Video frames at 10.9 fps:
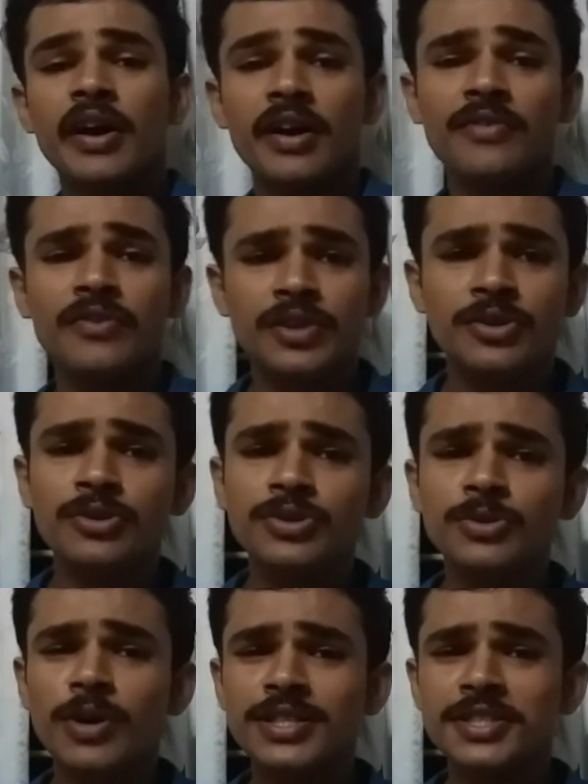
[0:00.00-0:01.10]
If you're new
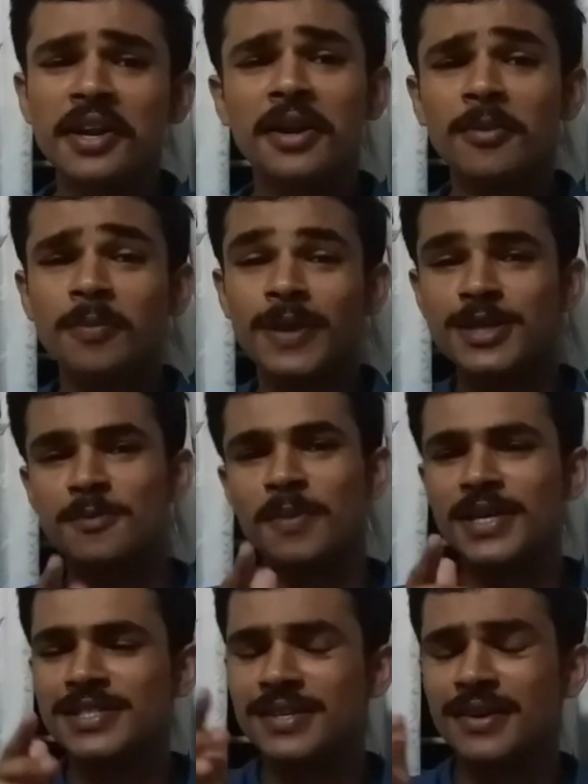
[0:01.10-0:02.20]
to our channel, please
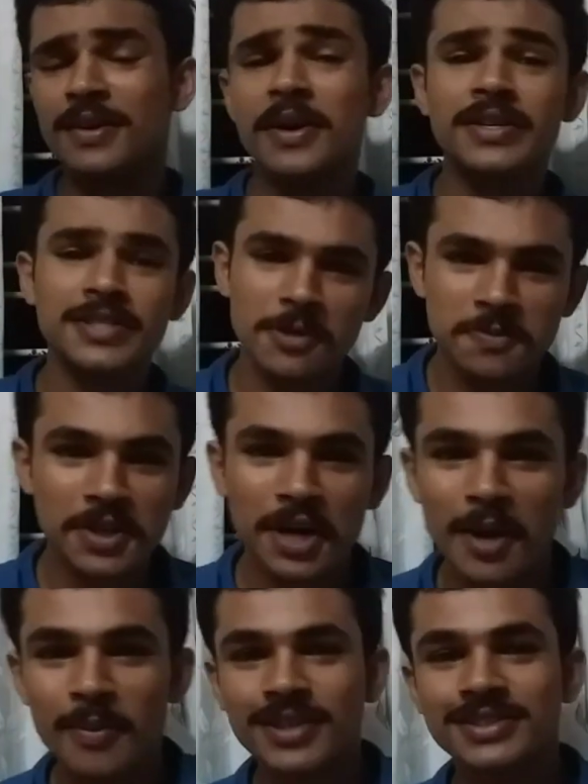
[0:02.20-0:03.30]
press the
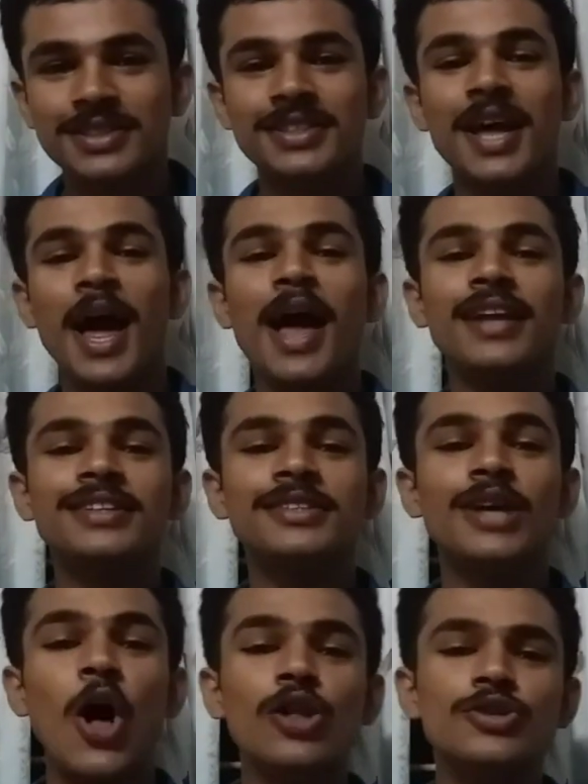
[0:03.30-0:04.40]
subscribe button and
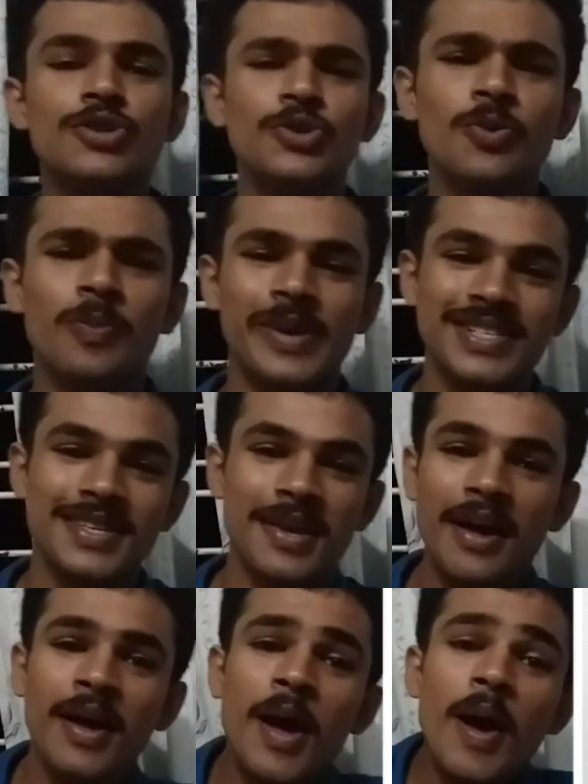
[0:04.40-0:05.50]
also do press the